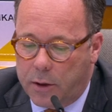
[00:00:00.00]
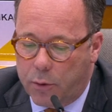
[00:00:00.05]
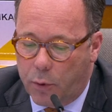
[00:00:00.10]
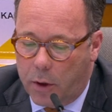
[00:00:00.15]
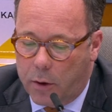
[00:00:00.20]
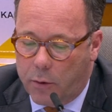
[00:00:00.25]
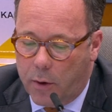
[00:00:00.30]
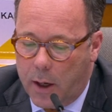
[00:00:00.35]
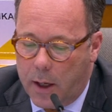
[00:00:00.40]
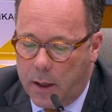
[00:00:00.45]
is
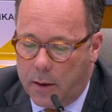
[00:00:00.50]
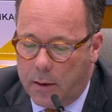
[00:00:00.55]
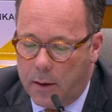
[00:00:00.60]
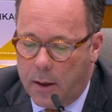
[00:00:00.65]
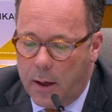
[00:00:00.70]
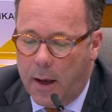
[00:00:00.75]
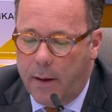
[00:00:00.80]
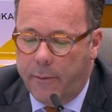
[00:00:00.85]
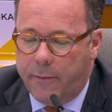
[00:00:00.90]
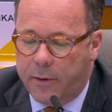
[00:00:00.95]
required,
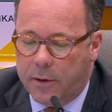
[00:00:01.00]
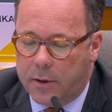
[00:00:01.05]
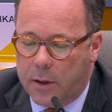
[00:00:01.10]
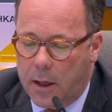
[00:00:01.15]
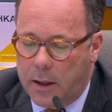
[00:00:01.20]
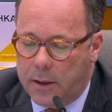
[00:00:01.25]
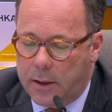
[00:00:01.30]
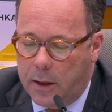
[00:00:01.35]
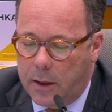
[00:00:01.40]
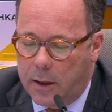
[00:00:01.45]

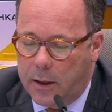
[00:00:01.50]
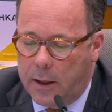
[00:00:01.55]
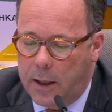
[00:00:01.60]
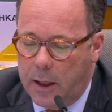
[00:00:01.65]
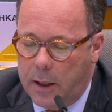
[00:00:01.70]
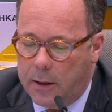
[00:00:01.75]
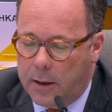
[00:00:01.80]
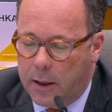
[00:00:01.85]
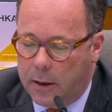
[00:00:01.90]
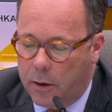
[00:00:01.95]
emphasizing
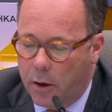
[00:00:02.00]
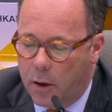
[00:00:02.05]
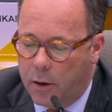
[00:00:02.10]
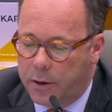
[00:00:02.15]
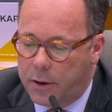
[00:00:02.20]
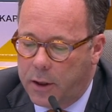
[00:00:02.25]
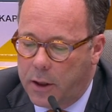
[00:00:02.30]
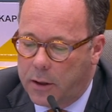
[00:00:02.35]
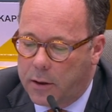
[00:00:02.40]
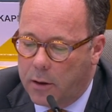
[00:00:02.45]
key
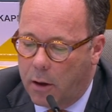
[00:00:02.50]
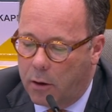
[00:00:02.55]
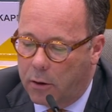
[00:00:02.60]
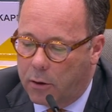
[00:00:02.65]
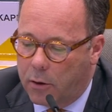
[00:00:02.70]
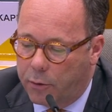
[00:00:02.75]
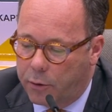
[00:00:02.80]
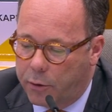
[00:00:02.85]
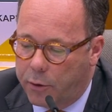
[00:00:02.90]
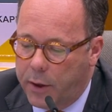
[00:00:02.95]
technologies on
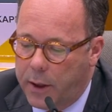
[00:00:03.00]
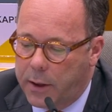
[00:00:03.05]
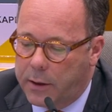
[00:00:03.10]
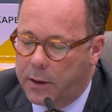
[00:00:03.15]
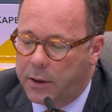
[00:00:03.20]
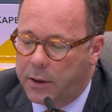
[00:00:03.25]
concrete